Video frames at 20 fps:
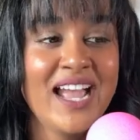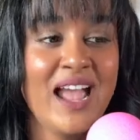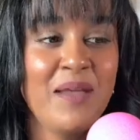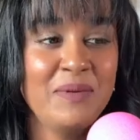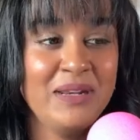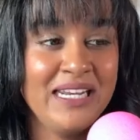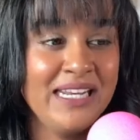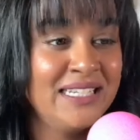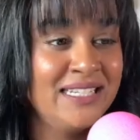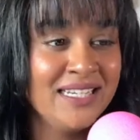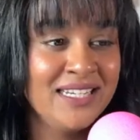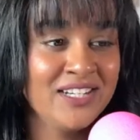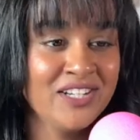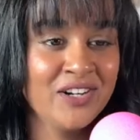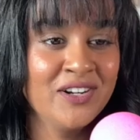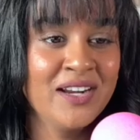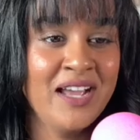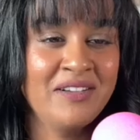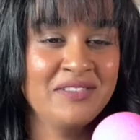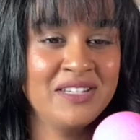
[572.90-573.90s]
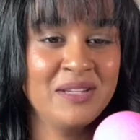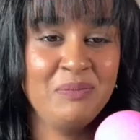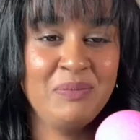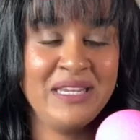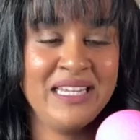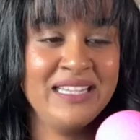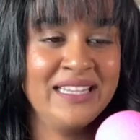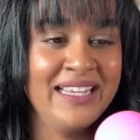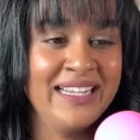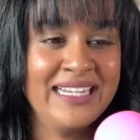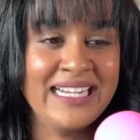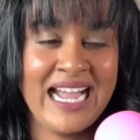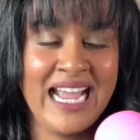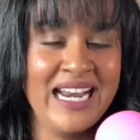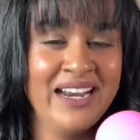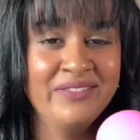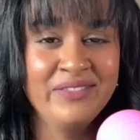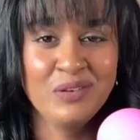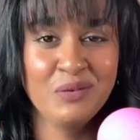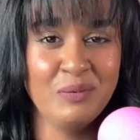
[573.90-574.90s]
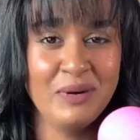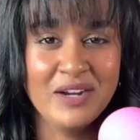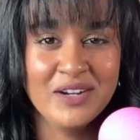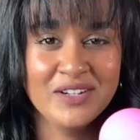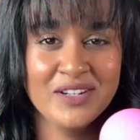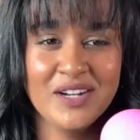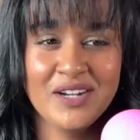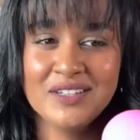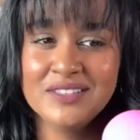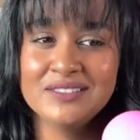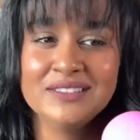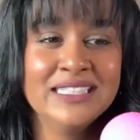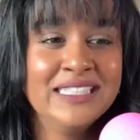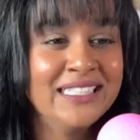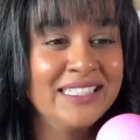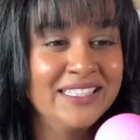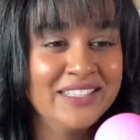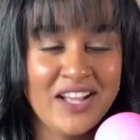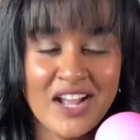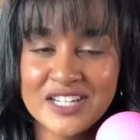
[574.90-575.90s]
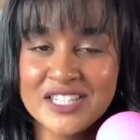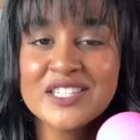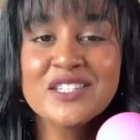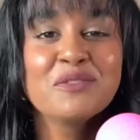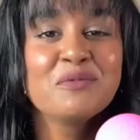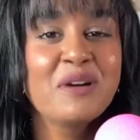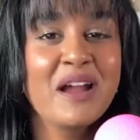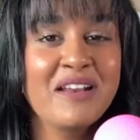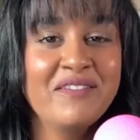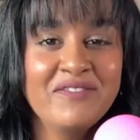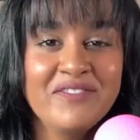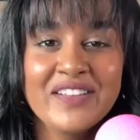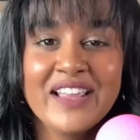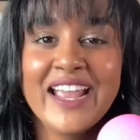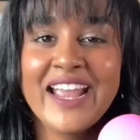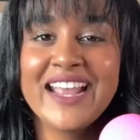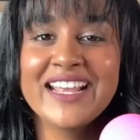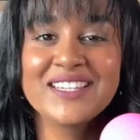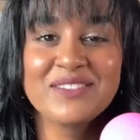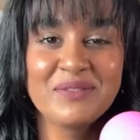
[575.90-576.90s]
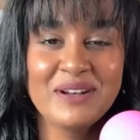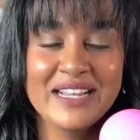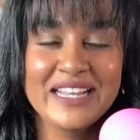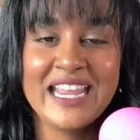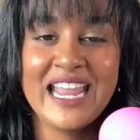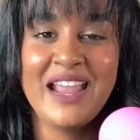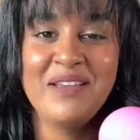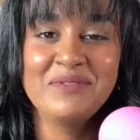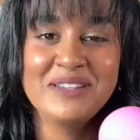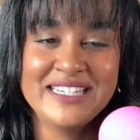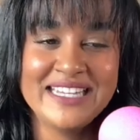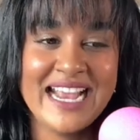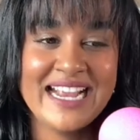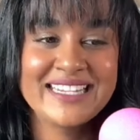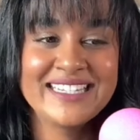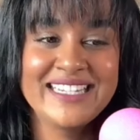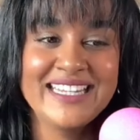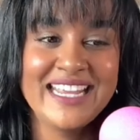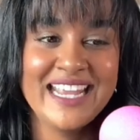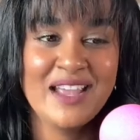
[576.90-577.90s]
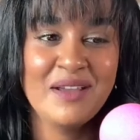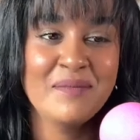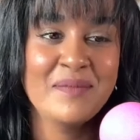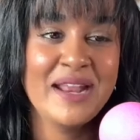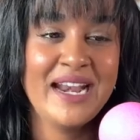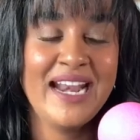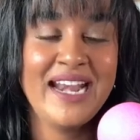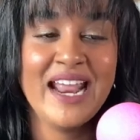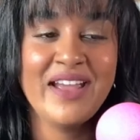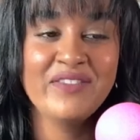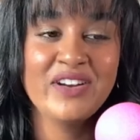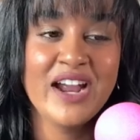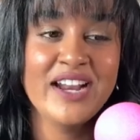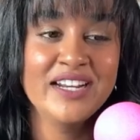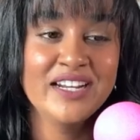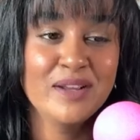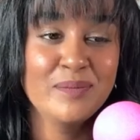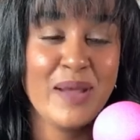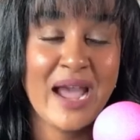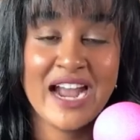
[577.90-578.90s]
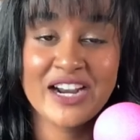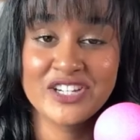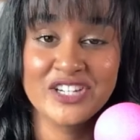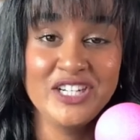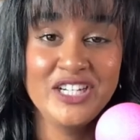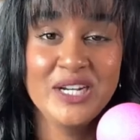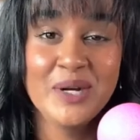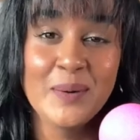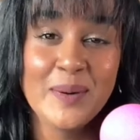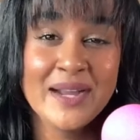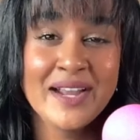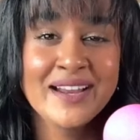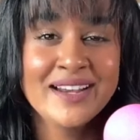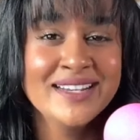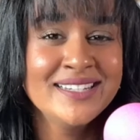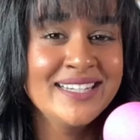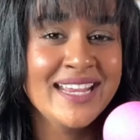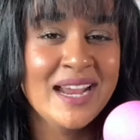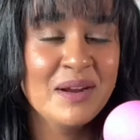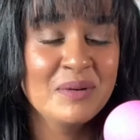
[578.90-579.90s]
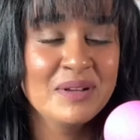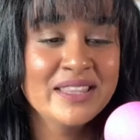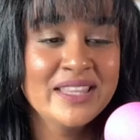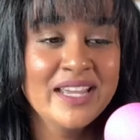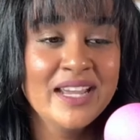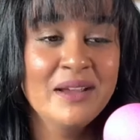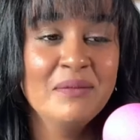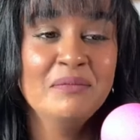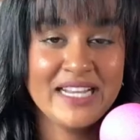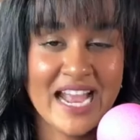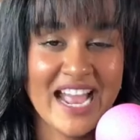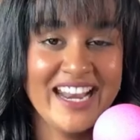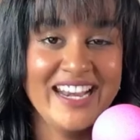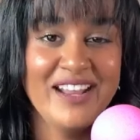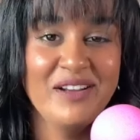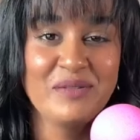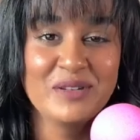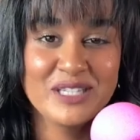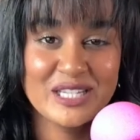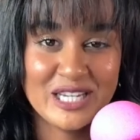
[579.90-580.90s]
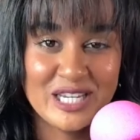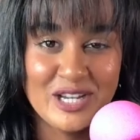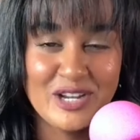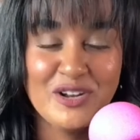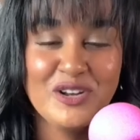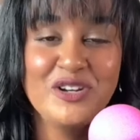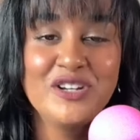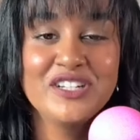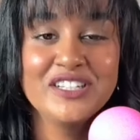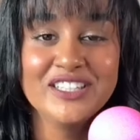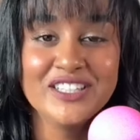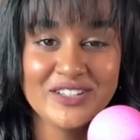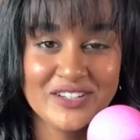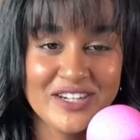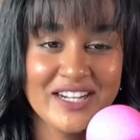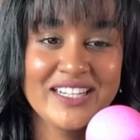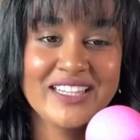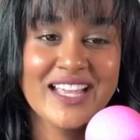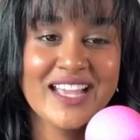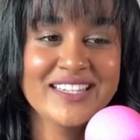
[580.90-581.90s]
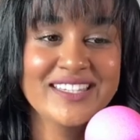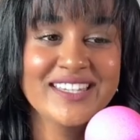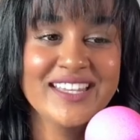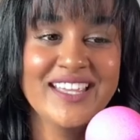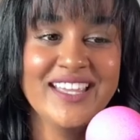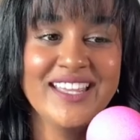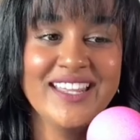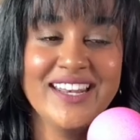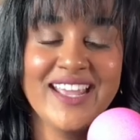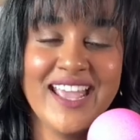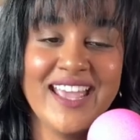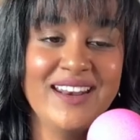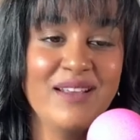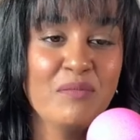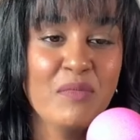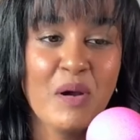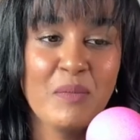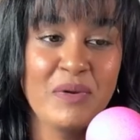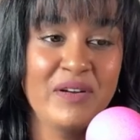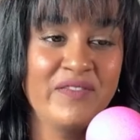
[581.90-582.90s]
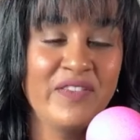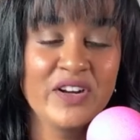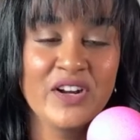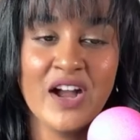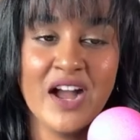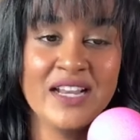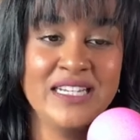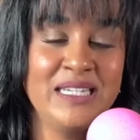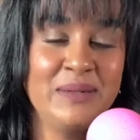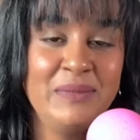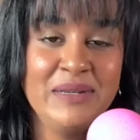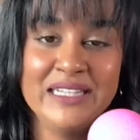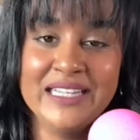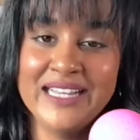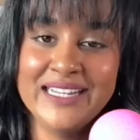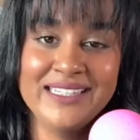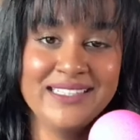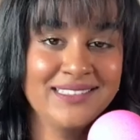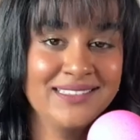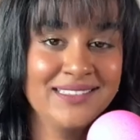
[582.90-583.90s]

I mean, he did turn out to be like kind of a weirdo, lots of red flags when it came to texting him, and I never ended up actually going on a date with him. Again, it was a huge learning lesson and a moment for God to be like,